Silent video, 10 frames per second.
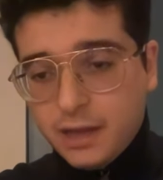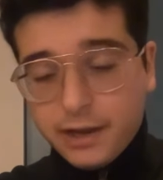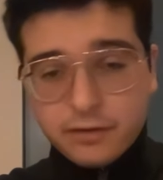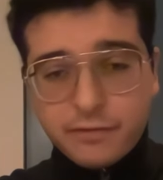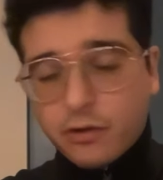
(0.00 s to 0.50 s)

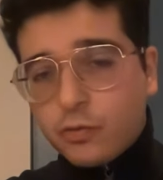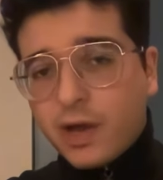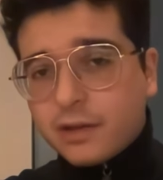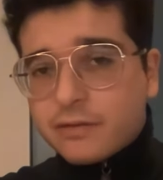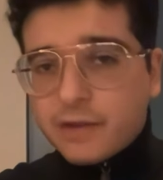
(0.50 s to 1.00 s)
I could very
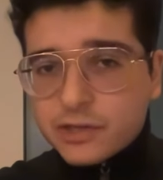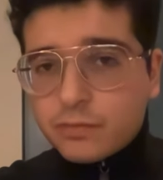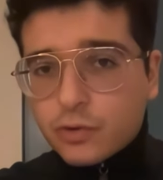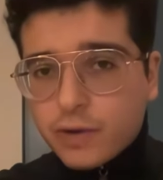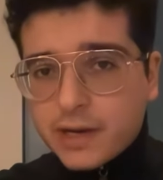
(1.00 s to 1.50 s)
well invent a
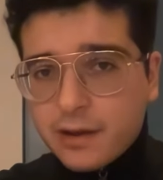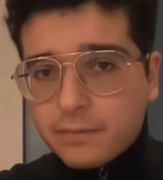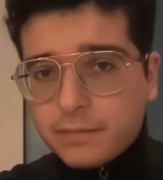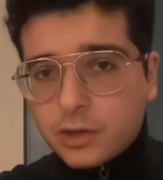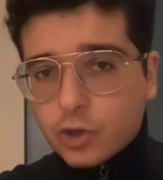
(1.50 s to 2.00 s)
book right
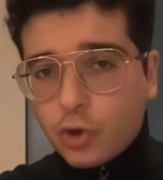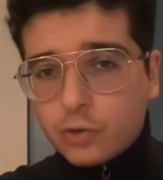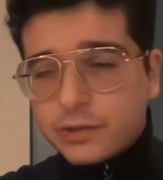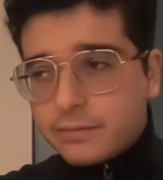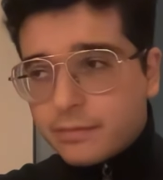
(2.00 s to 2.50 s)
now
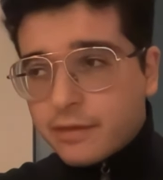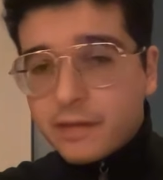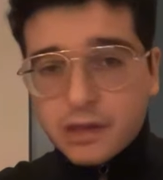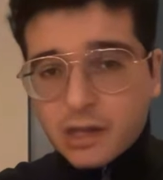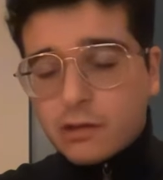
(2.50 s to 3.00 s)
called
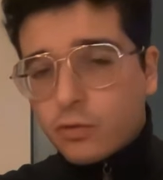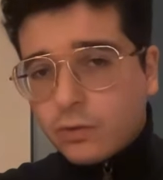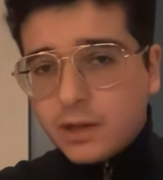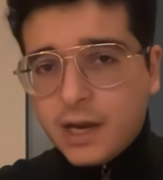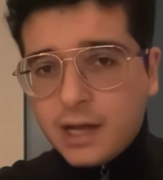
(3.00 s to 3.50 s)
The Sea
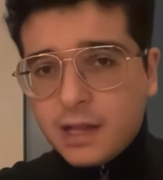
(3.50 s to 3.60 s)
Scroll.